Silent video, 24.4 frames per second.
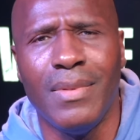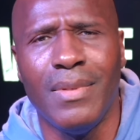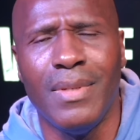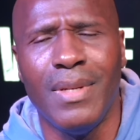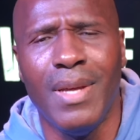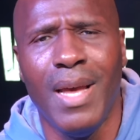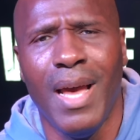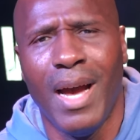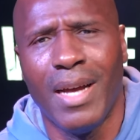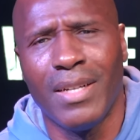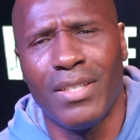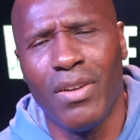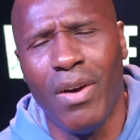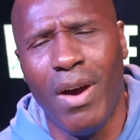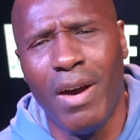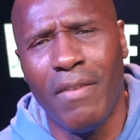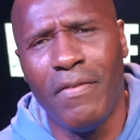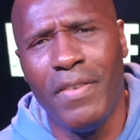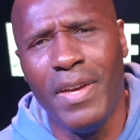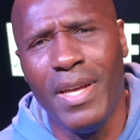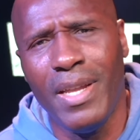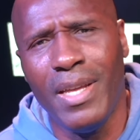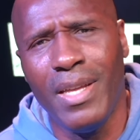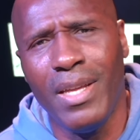I saw a
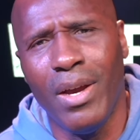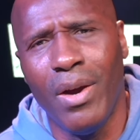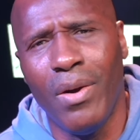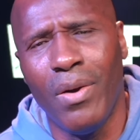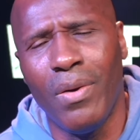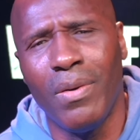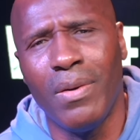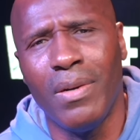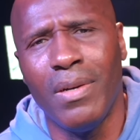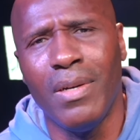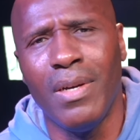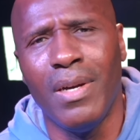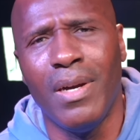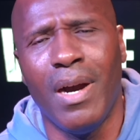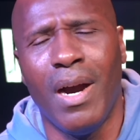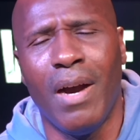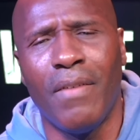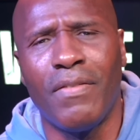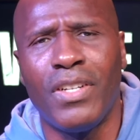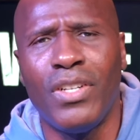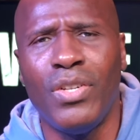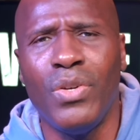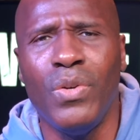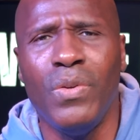video
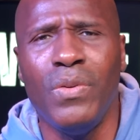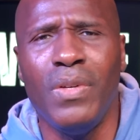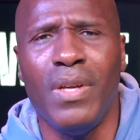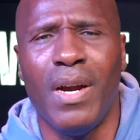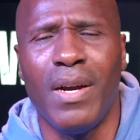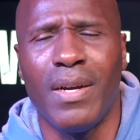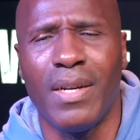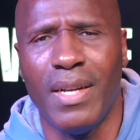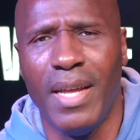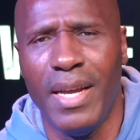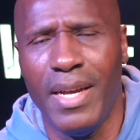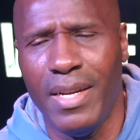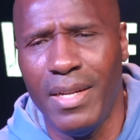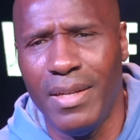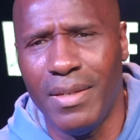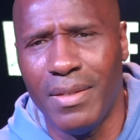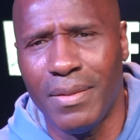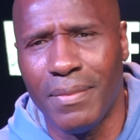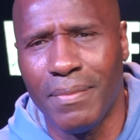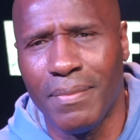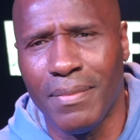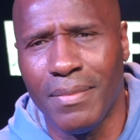of two young ladies.